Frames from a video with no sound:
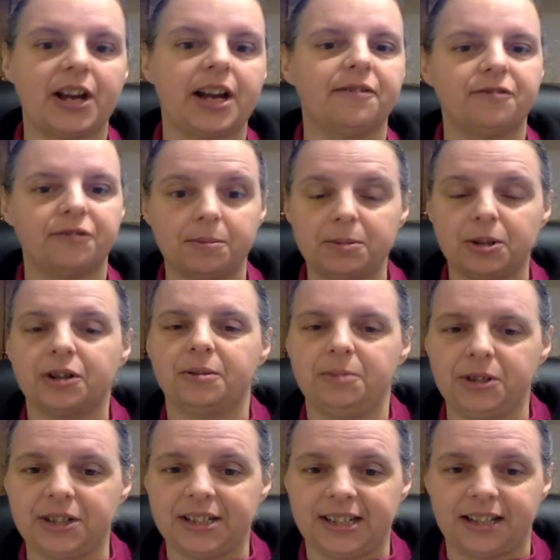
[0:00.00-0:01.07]
and from your
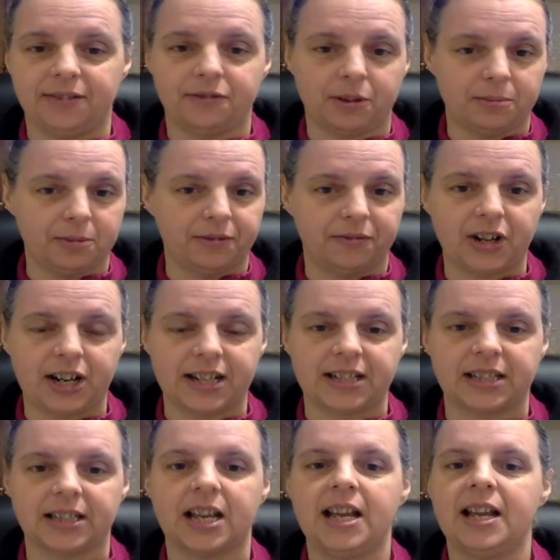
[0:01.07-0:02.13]
community, from your
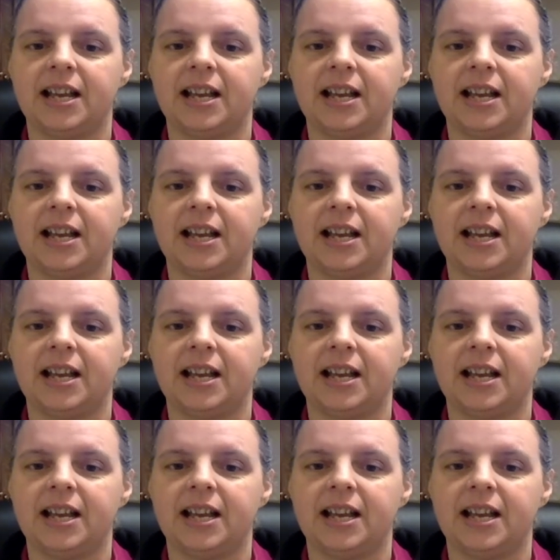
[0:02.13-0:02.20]
friends.